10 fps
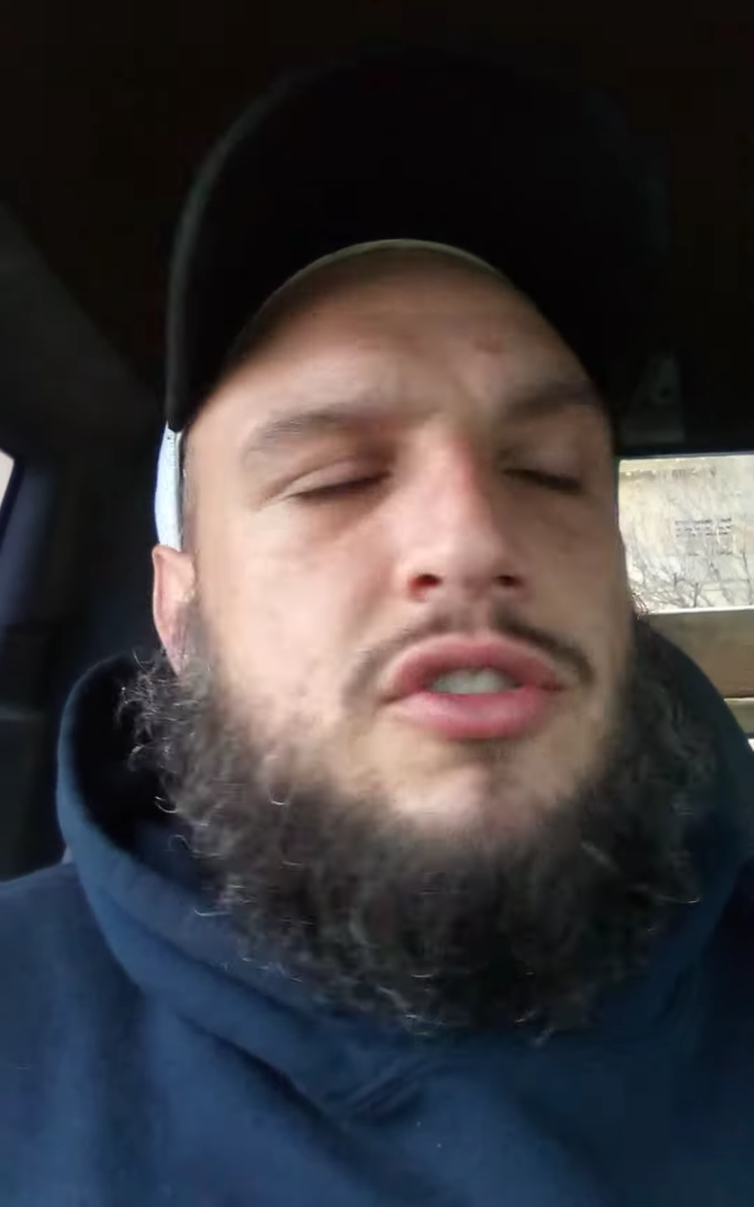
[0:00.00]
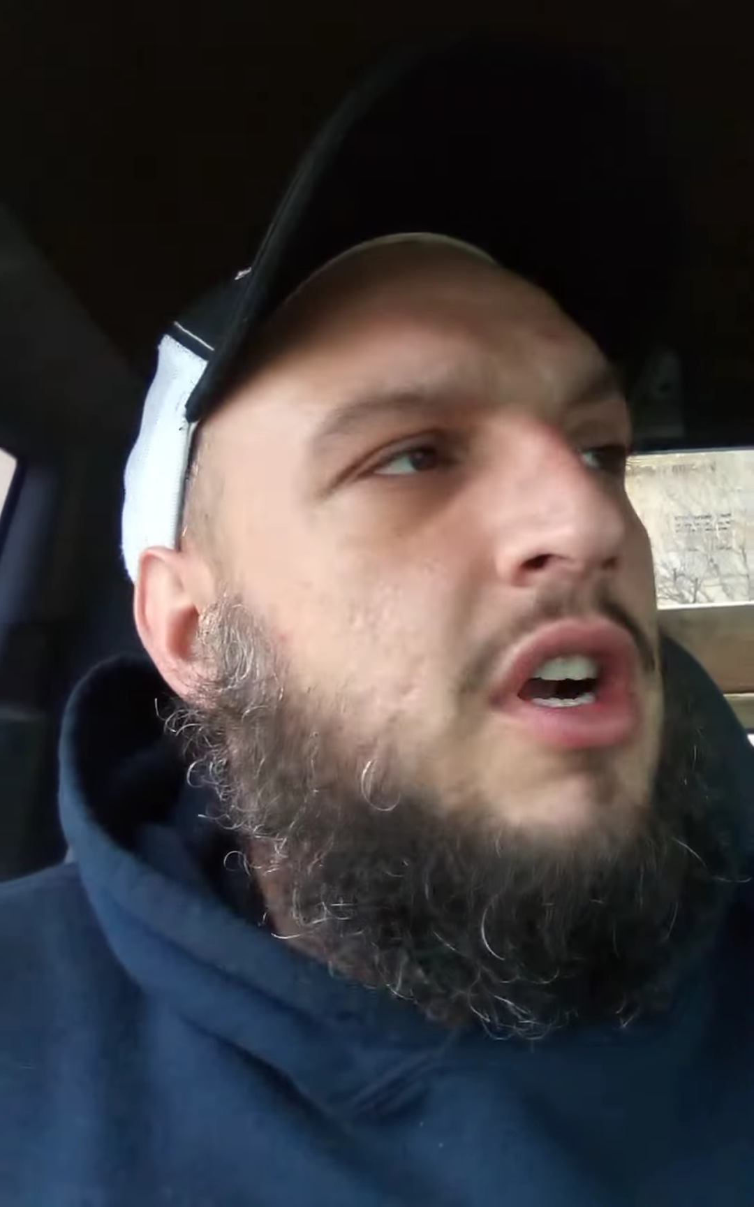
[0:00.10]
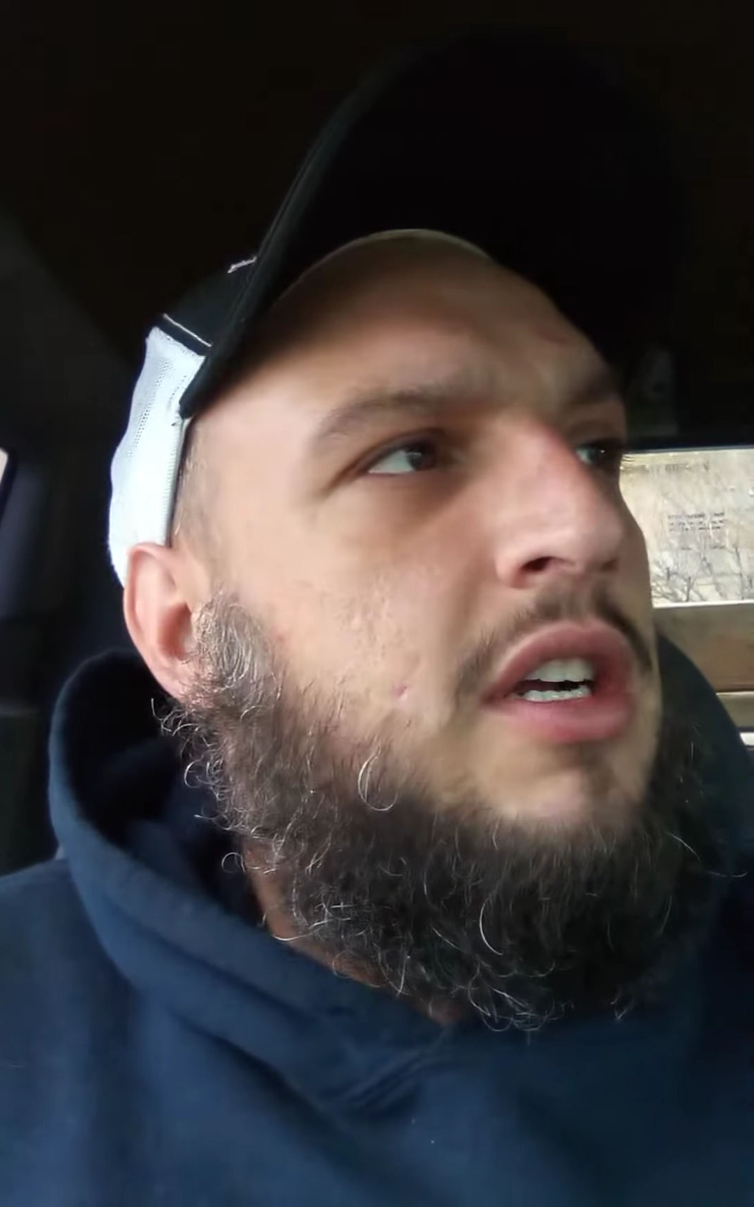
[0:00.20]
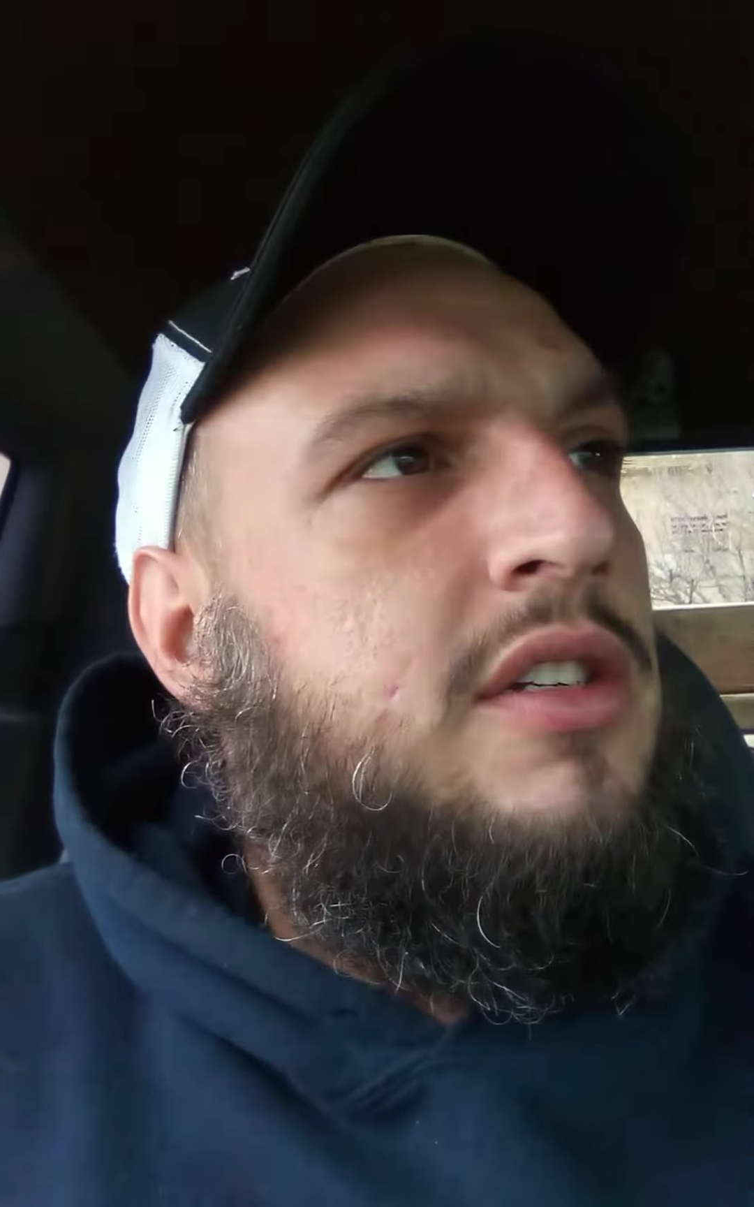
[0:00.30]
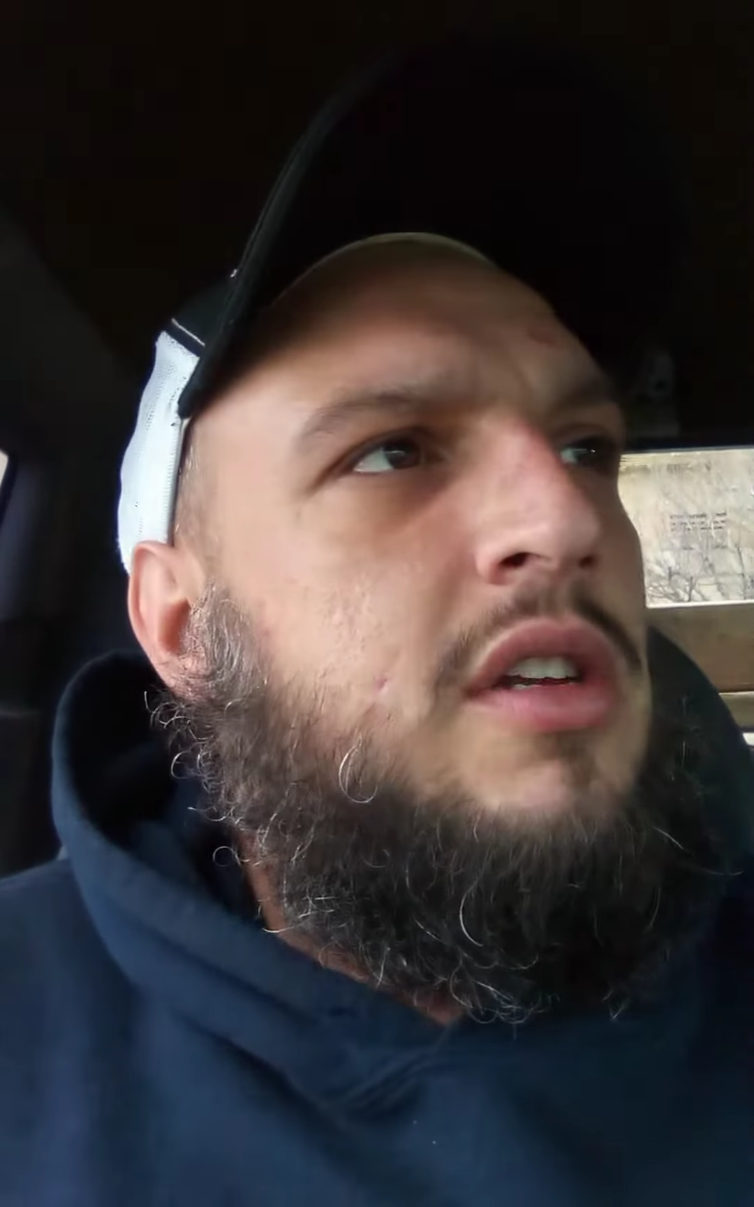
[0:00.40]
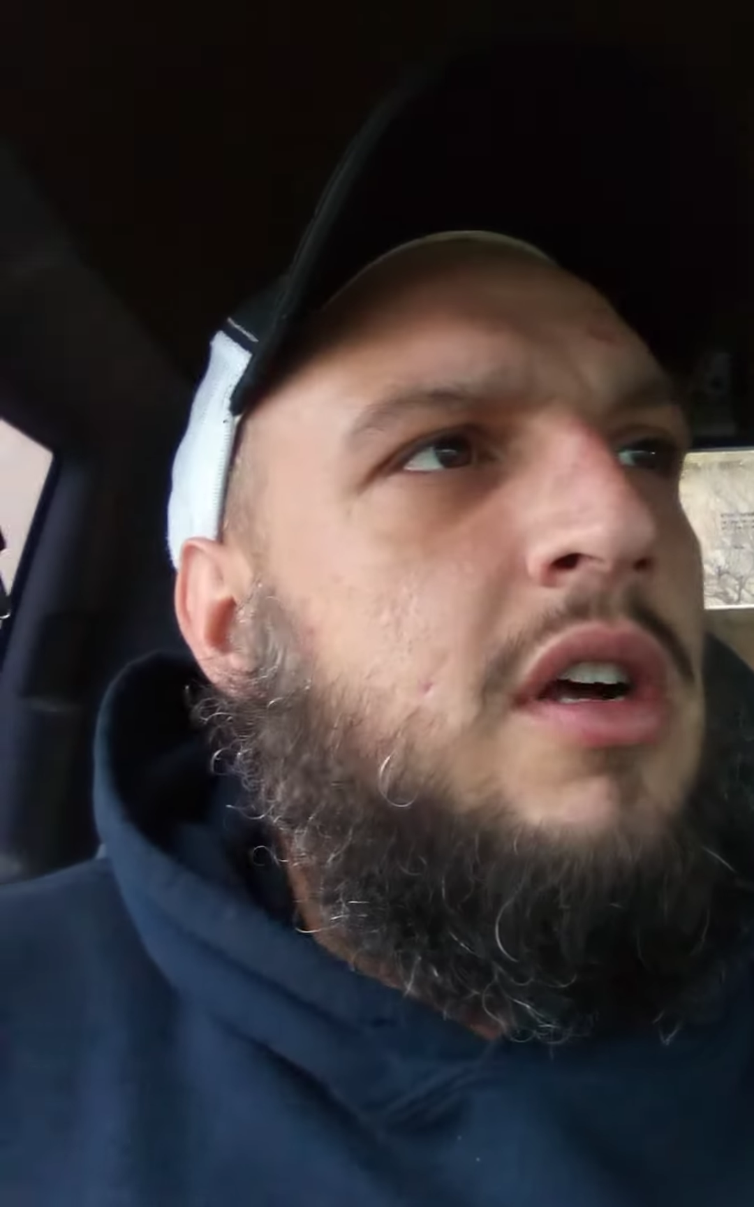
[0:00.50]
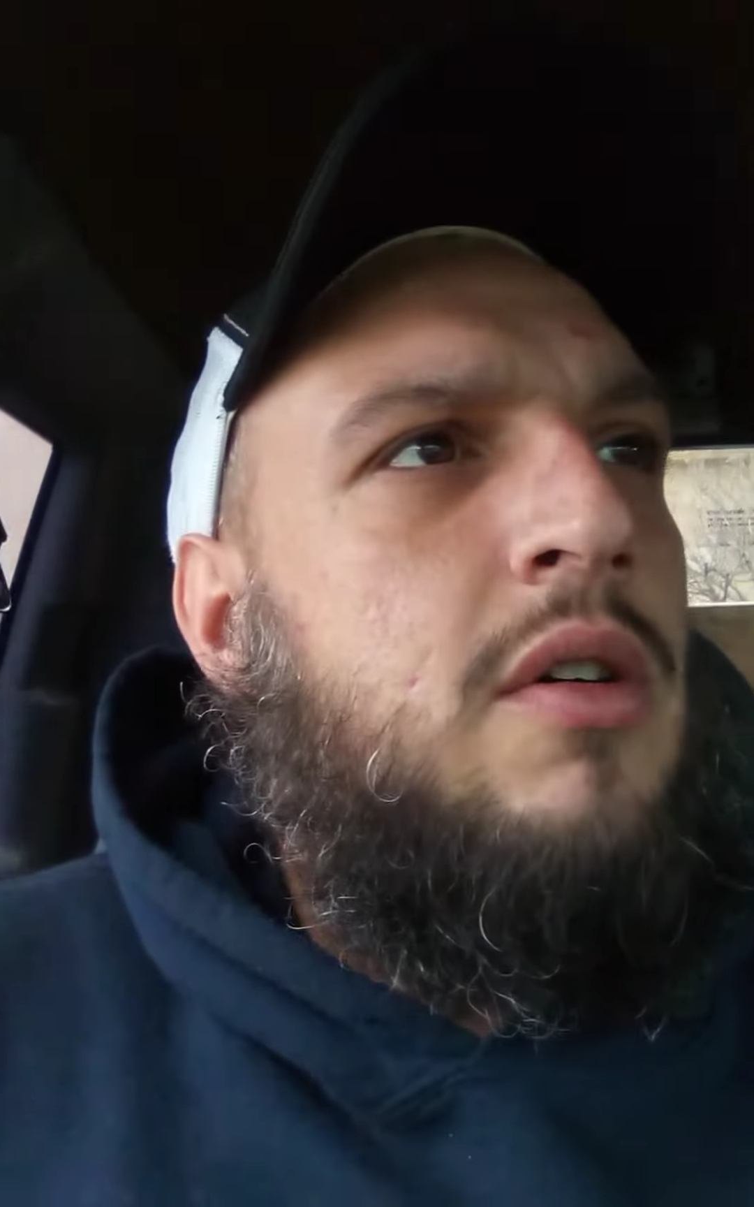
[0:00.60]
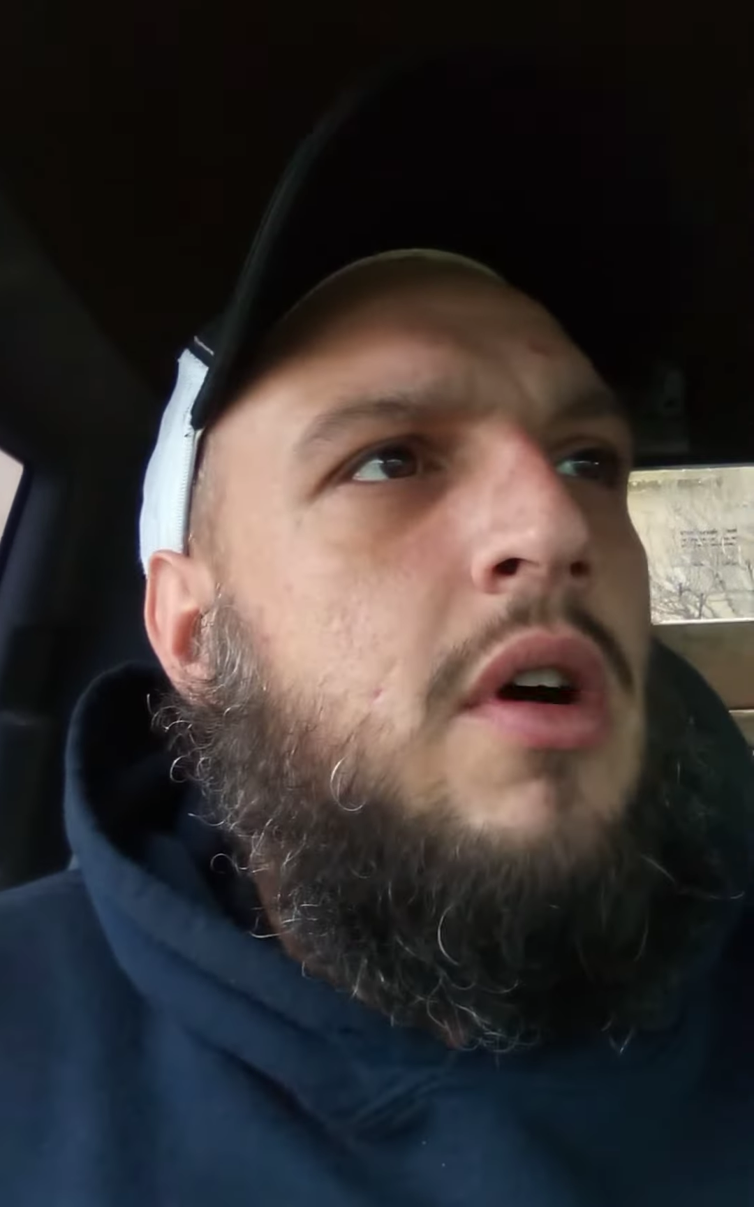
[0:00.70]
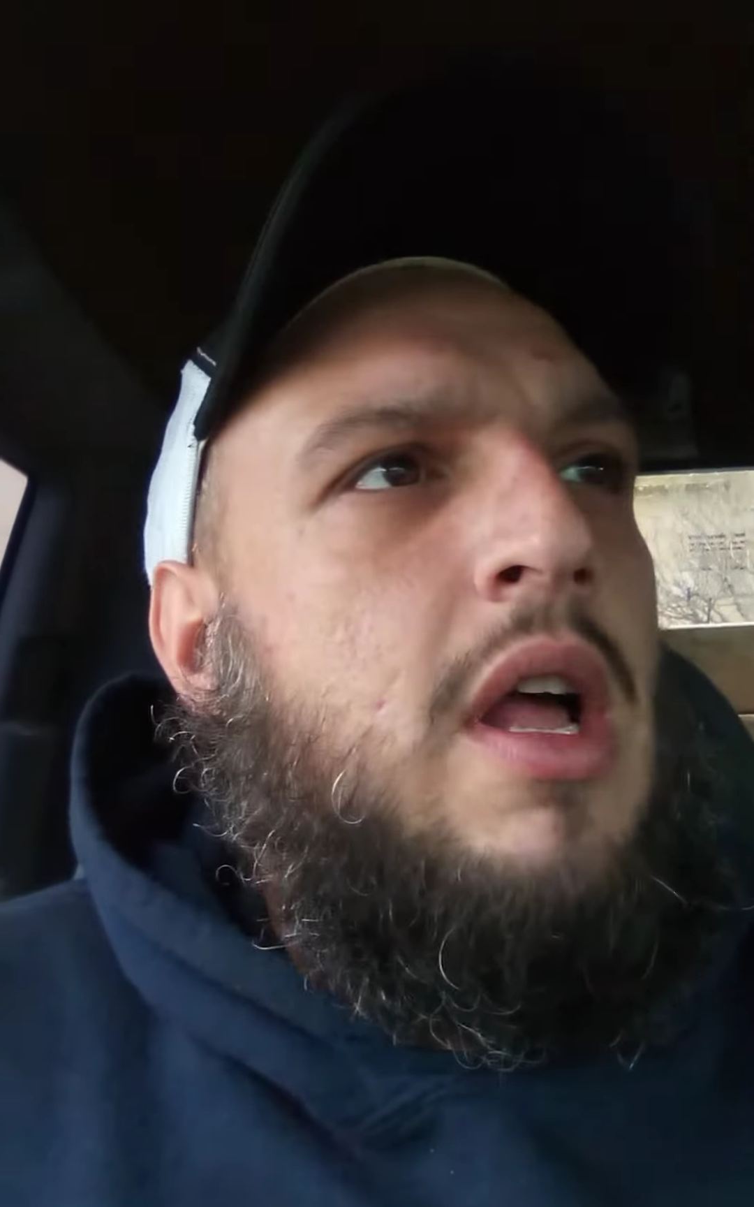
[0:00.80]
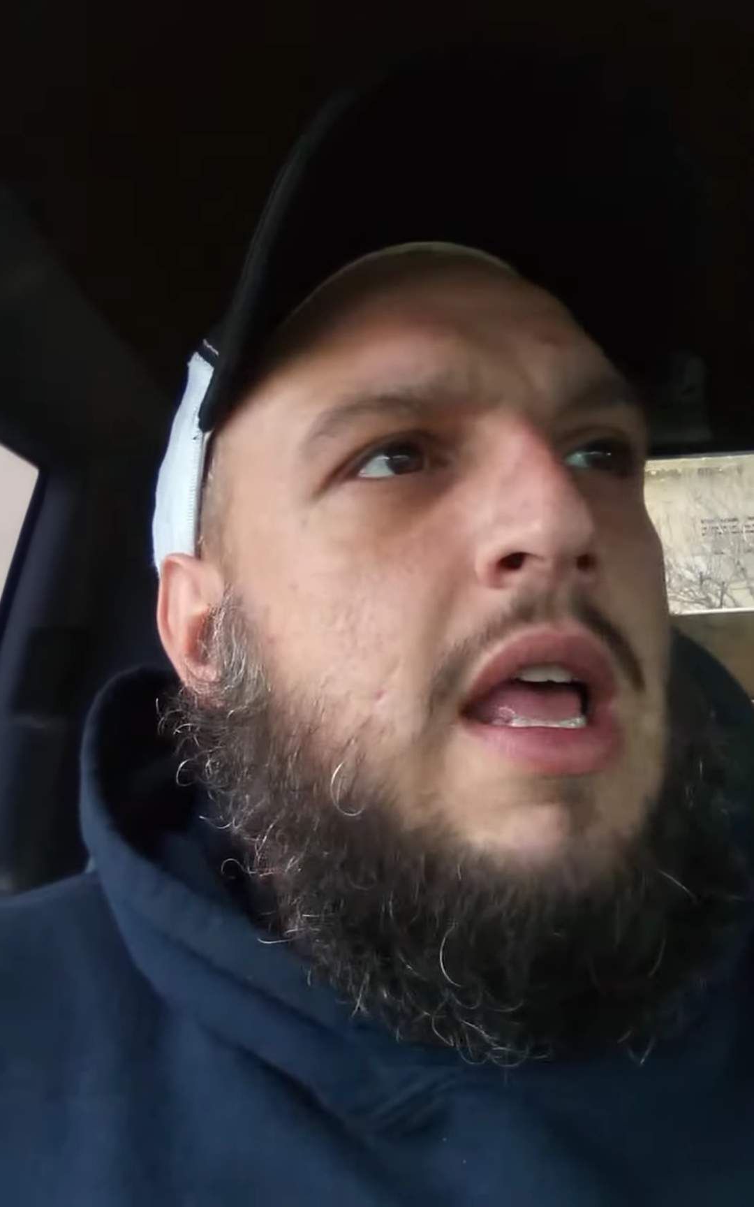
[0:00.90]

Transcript: truck, so